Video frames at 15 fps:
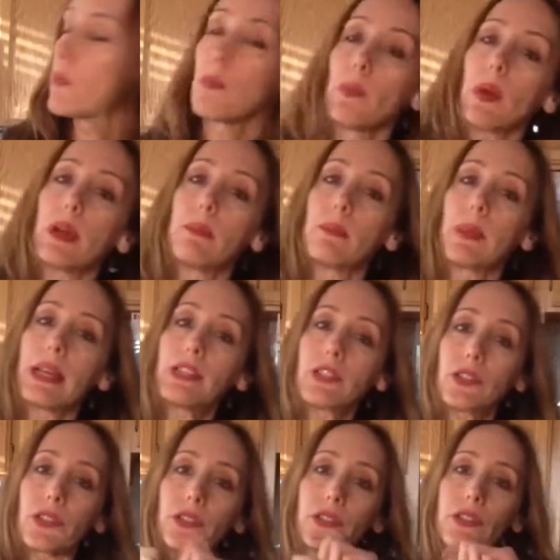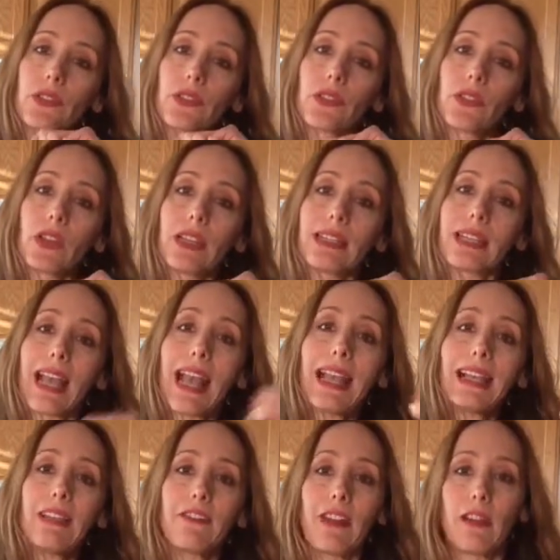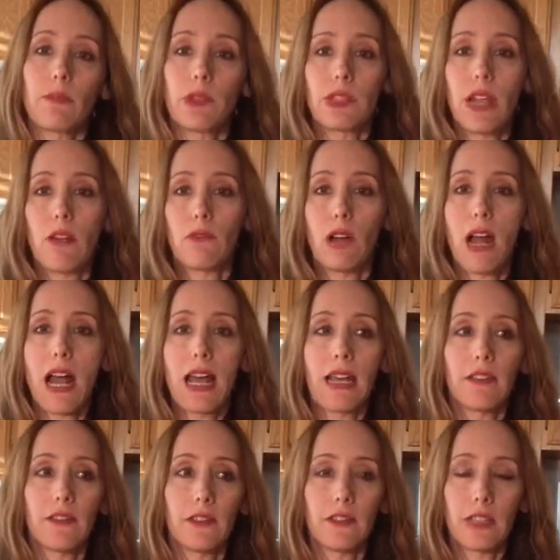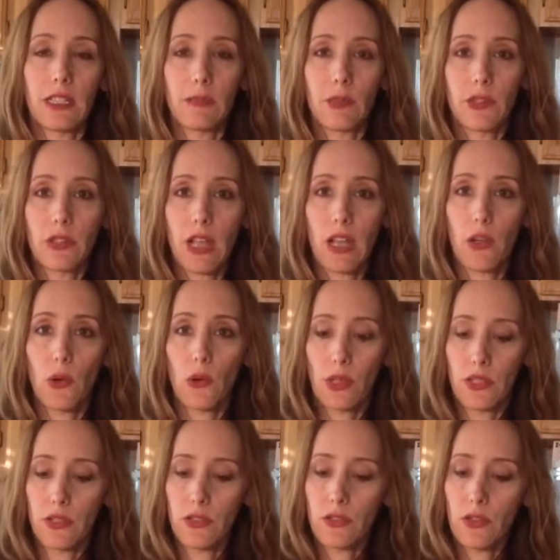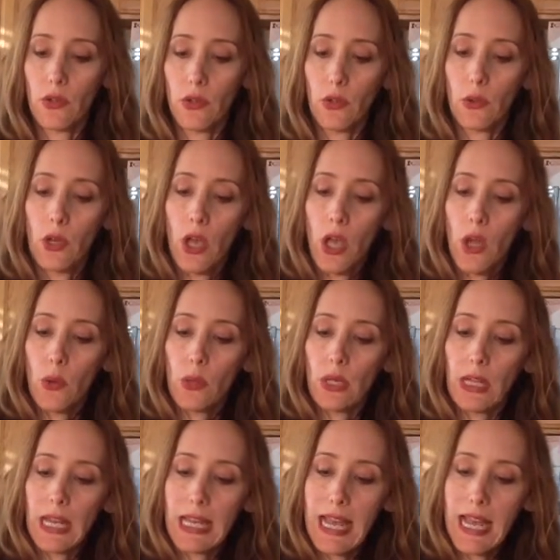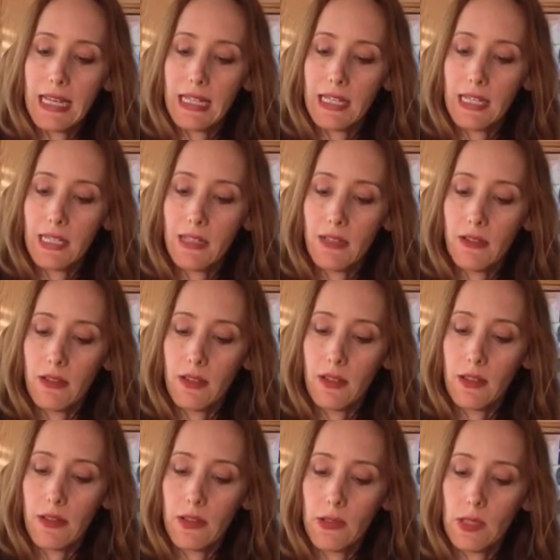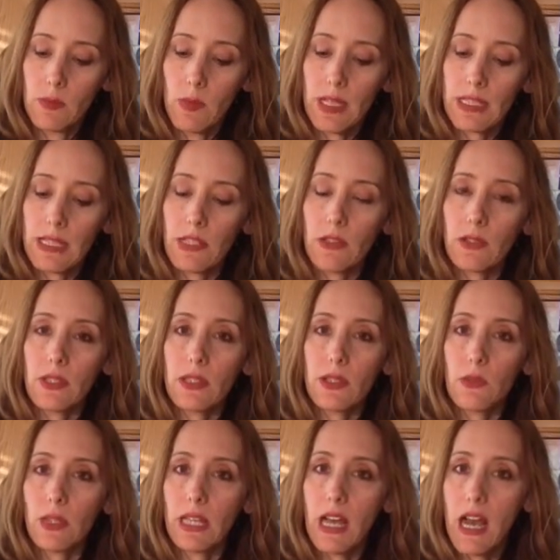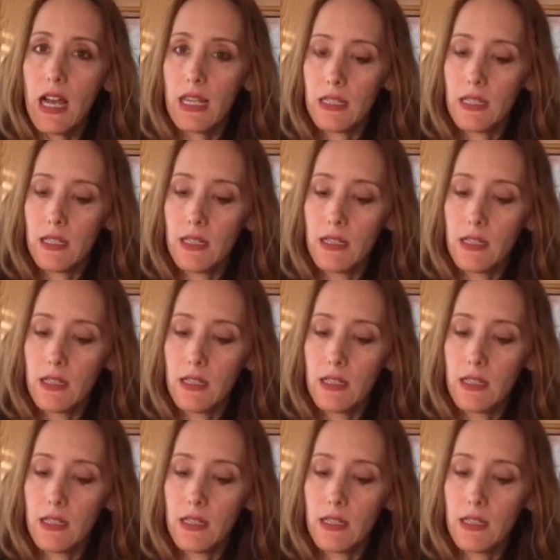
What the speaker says: But Bender's is 85% rye and 15% corn. So we're going to get the spicy notes that we got